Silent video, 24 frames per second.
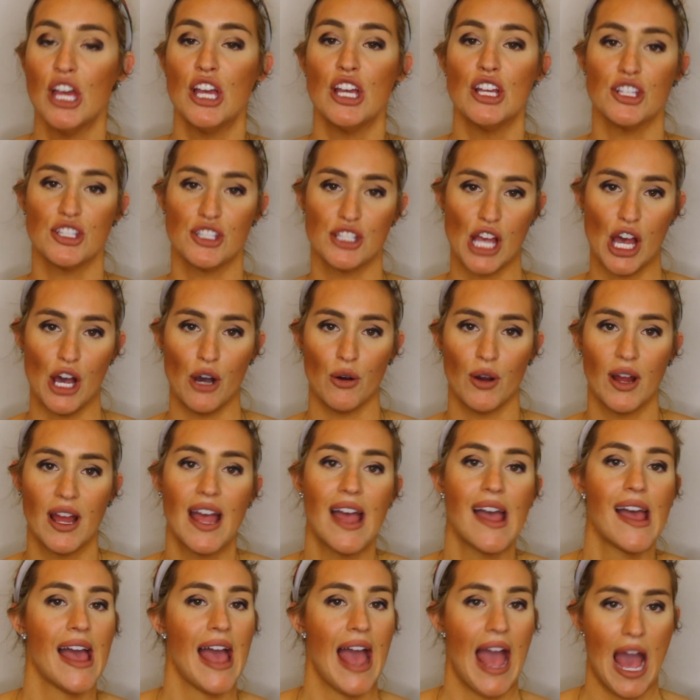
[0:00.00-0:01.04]
So,
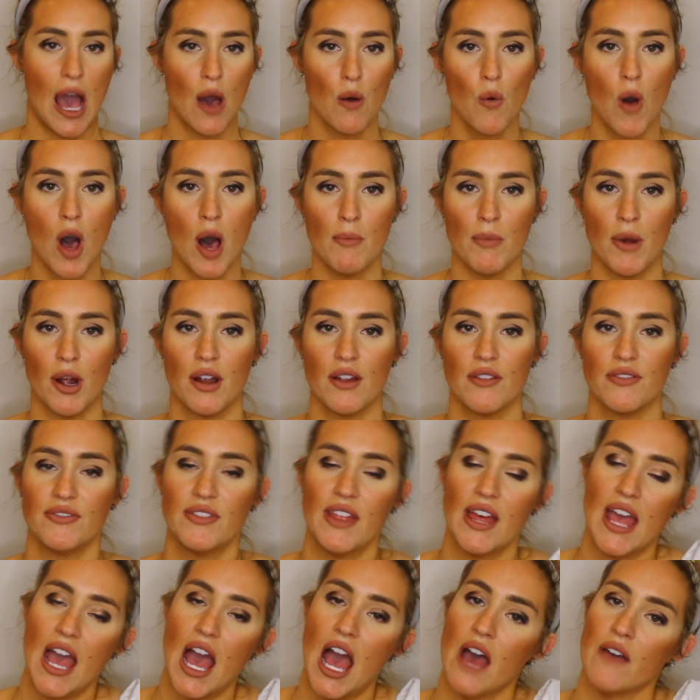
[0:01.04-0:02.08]
at Walmart,
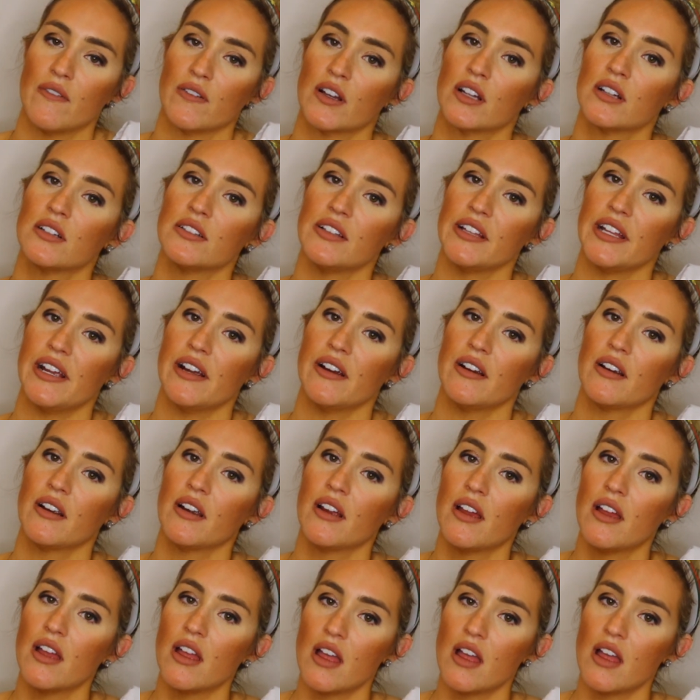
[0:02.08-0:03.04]
they have clear